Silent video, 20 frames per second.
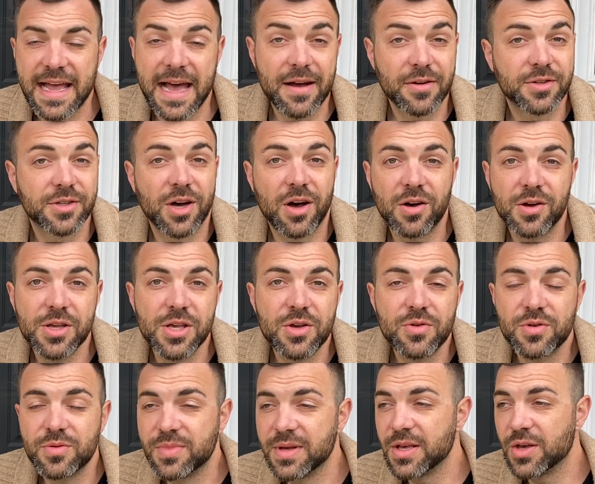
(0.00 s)
how tall
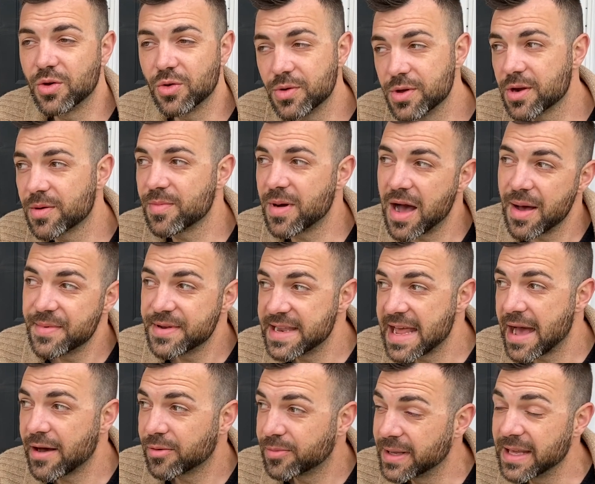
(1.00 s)
you would be, who your mom and
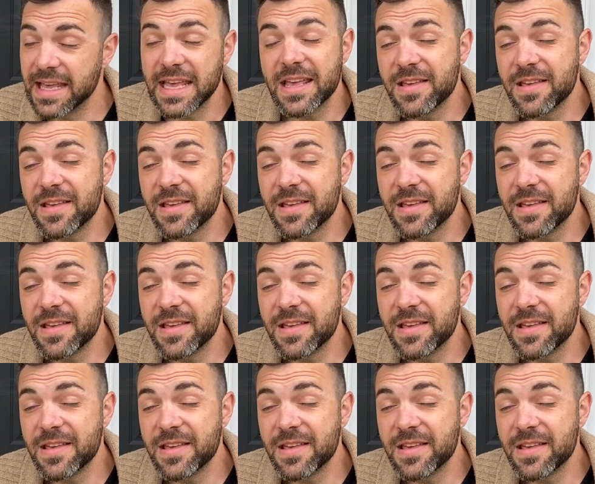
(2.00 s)
dad would be,